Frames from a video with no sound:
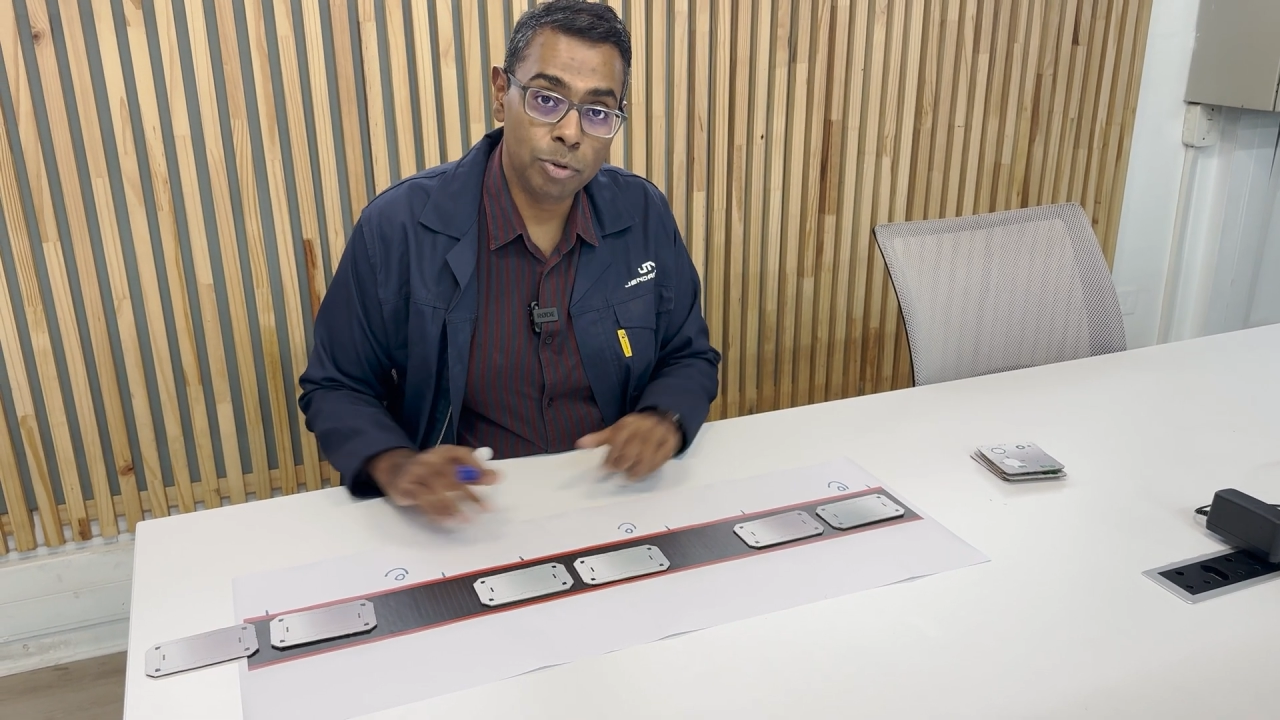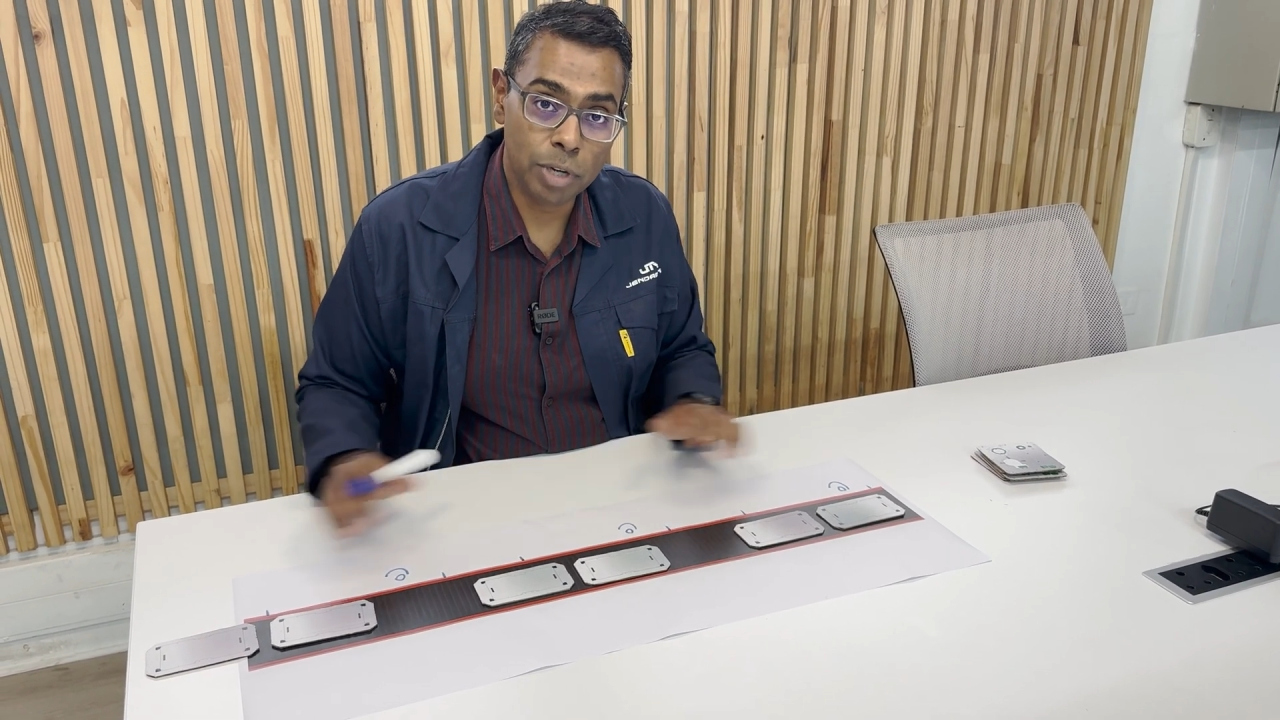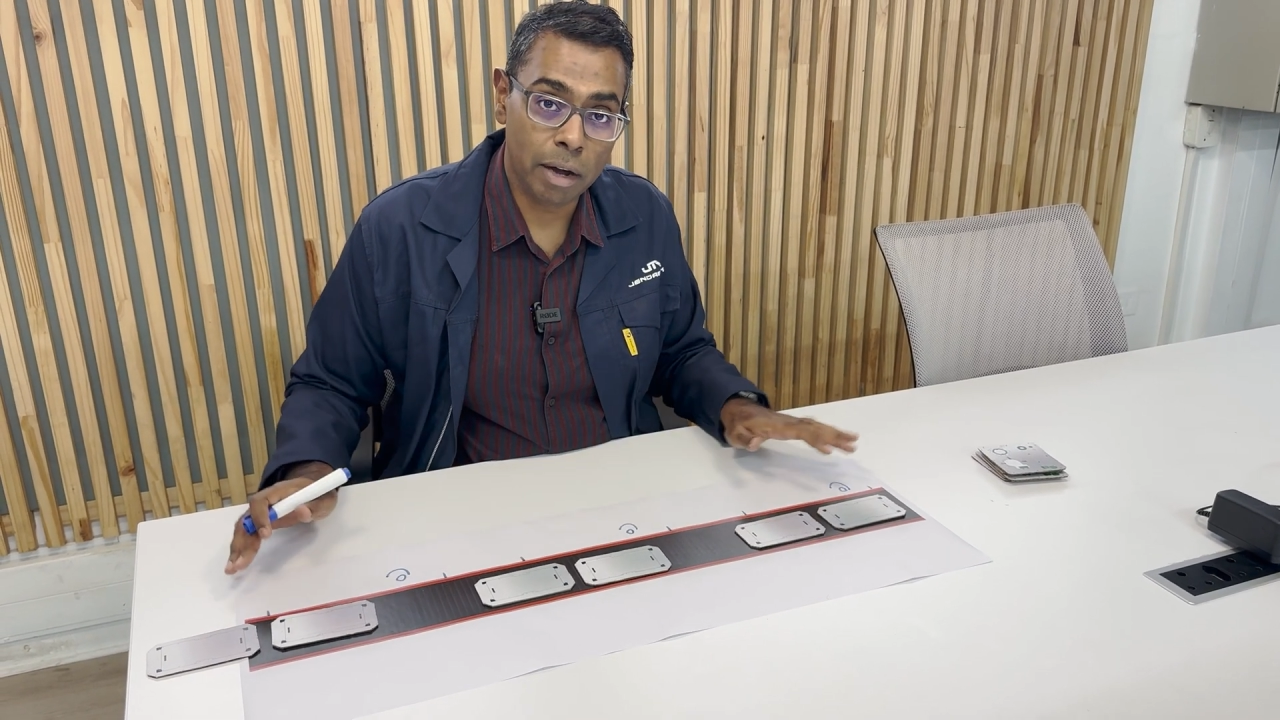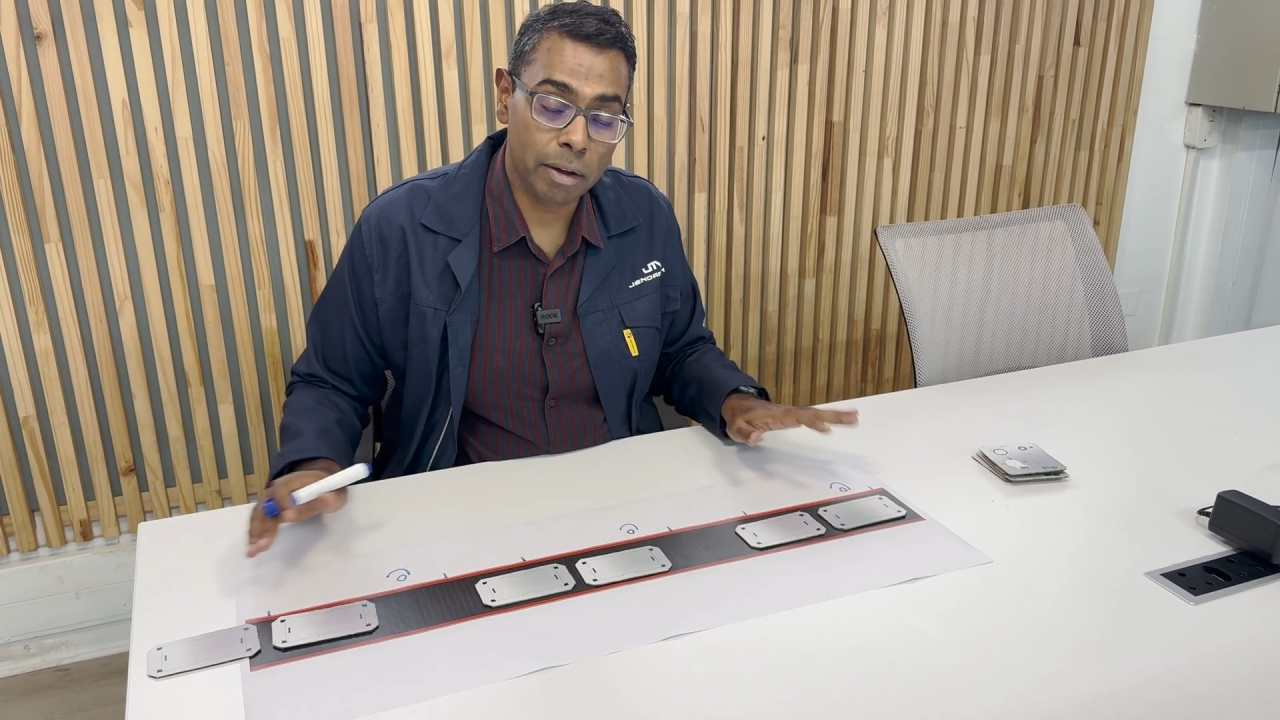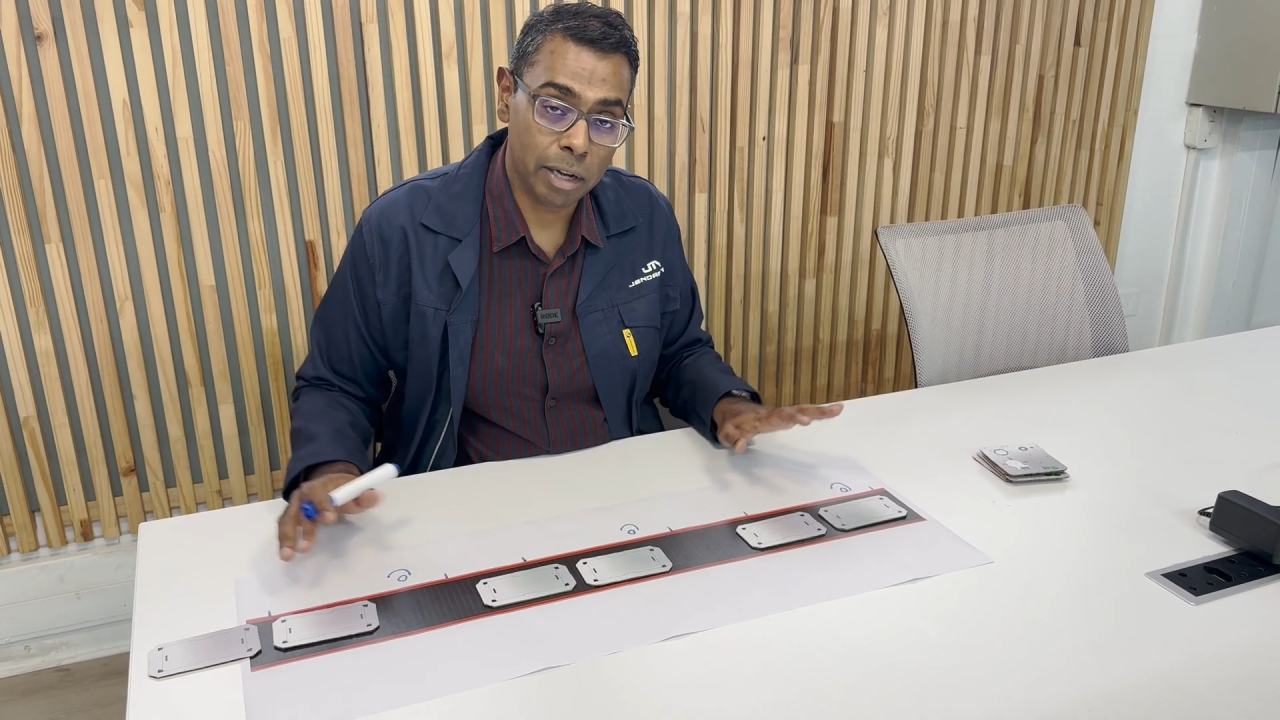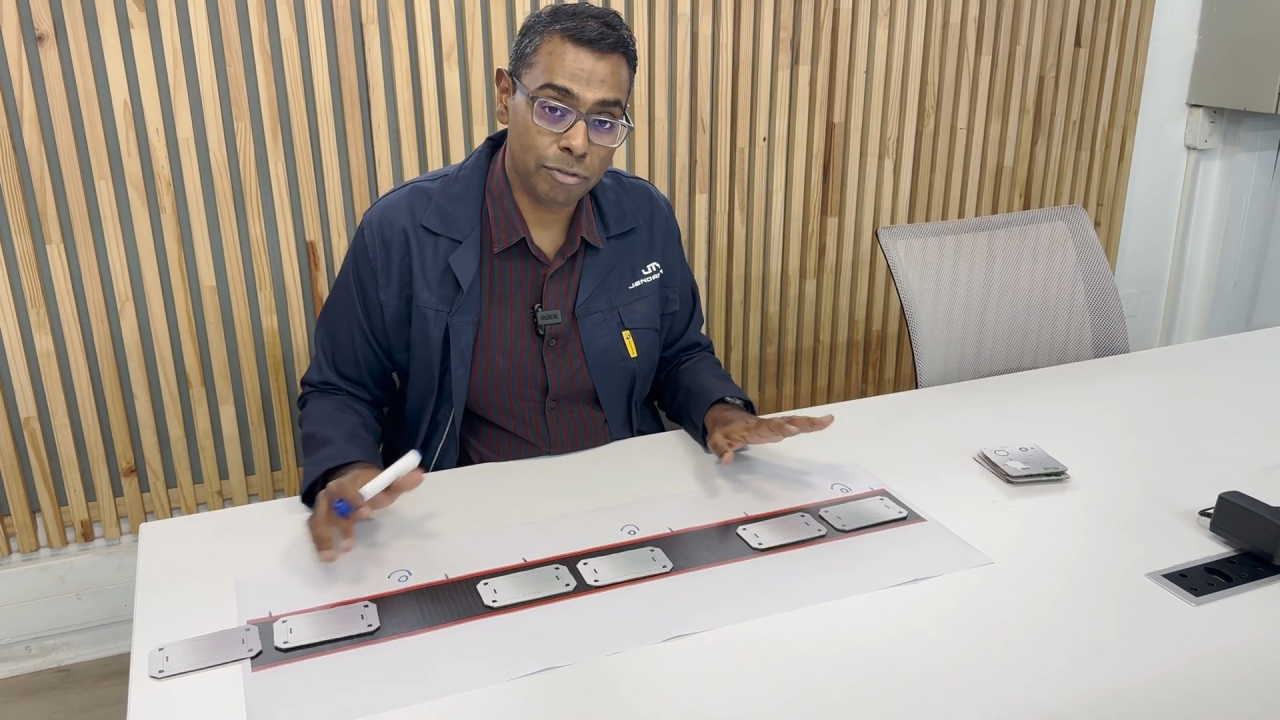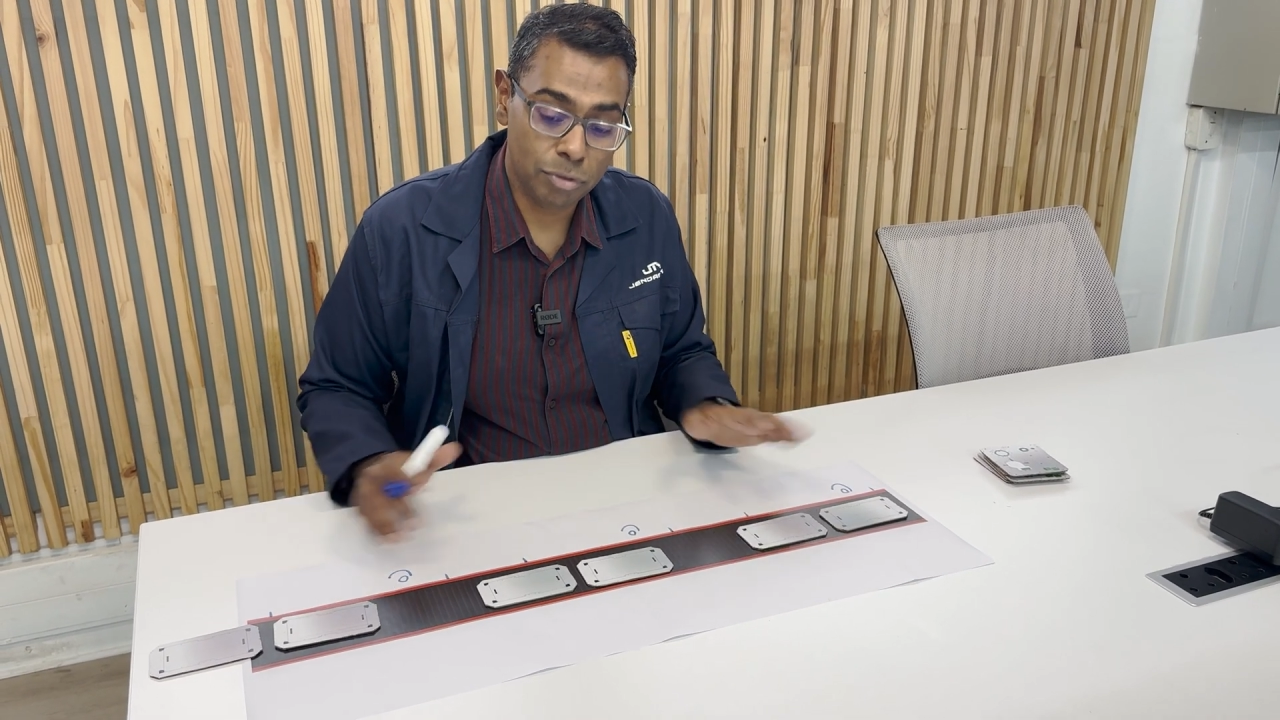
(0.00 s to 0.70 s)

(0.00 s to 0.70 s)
You now have